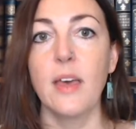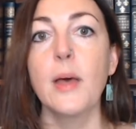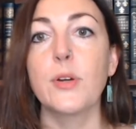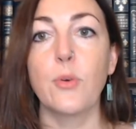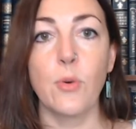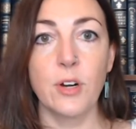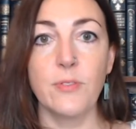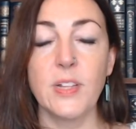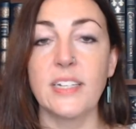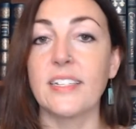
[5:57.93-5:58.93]
In order for
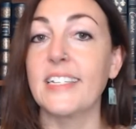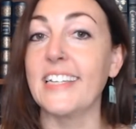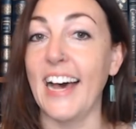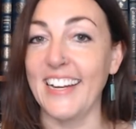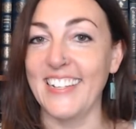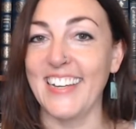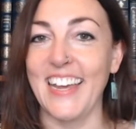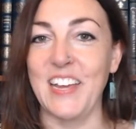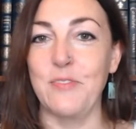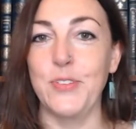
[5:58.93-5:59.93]
this not to get
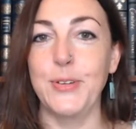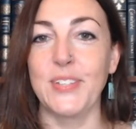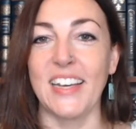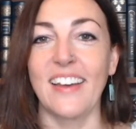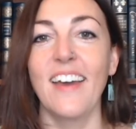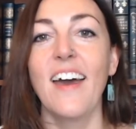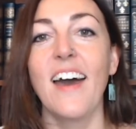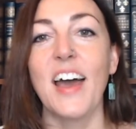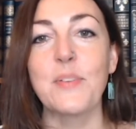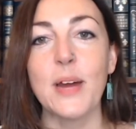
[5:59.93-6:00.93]
confusing,
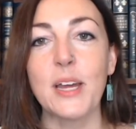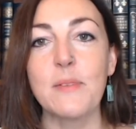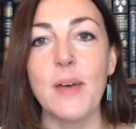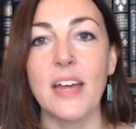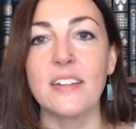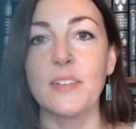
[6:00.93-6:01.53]
I recommend